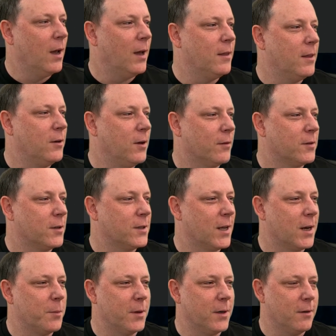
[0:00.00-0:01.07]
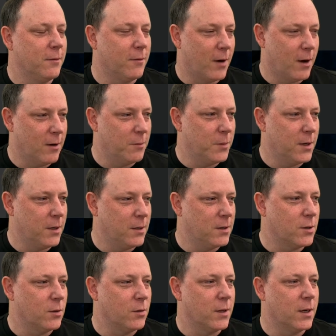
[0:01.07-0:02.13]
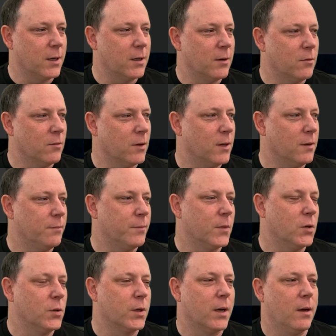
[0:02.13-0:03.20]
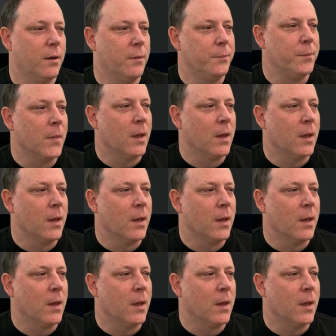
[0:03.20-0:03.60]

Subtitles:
And then you have to set up an environment so that it can run. Okay.